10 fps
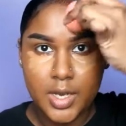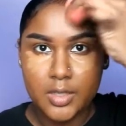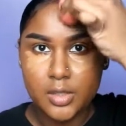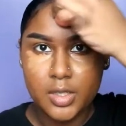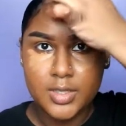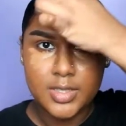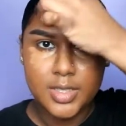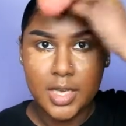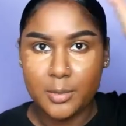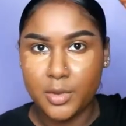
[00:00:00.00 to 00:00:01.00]
As you can
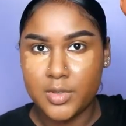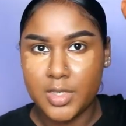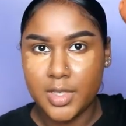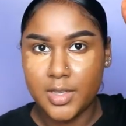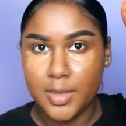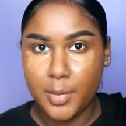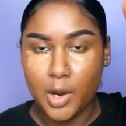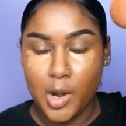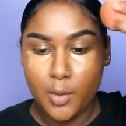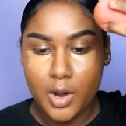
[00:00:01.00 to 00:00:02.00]
see, I'm using the
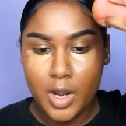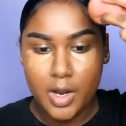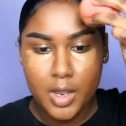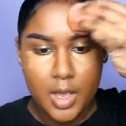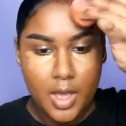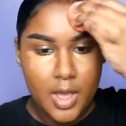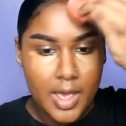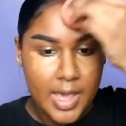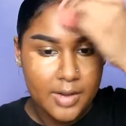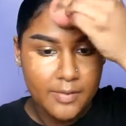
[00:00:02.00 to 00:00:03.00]
part where I
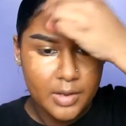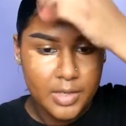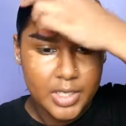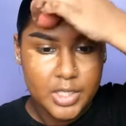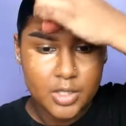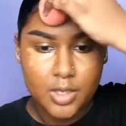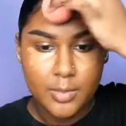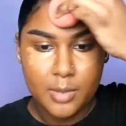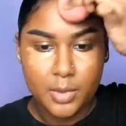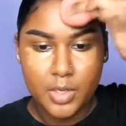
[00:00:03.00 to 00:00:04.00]
had foundation on
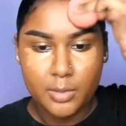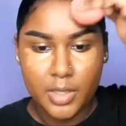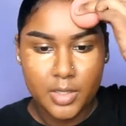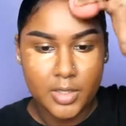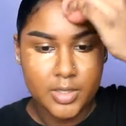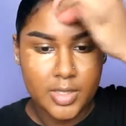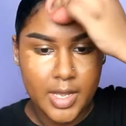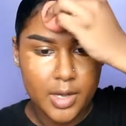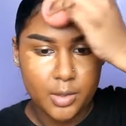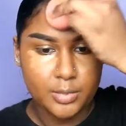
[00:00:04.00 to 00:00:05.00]
my beauty blender to
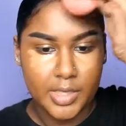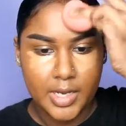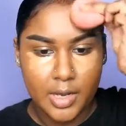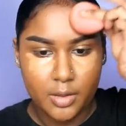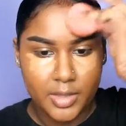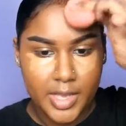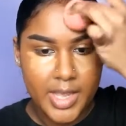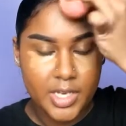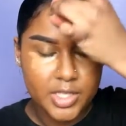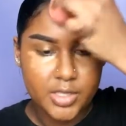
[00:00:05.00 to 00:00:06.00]
help blend out the
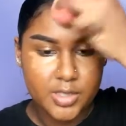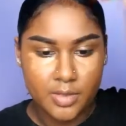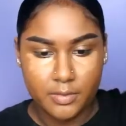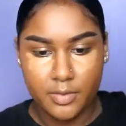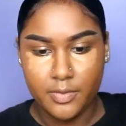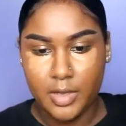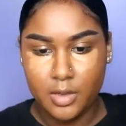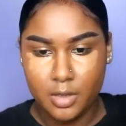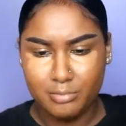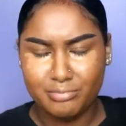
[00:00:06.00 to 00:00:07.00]
edges of
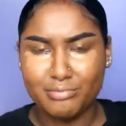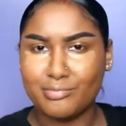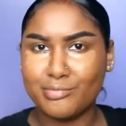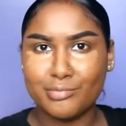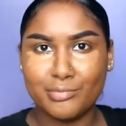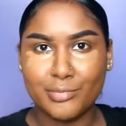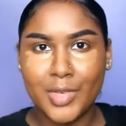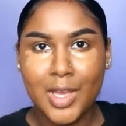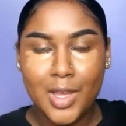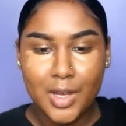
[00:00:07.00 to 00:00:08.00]
the, um,
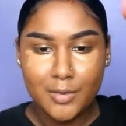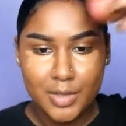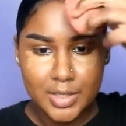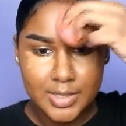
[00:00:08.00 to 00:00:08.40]
of the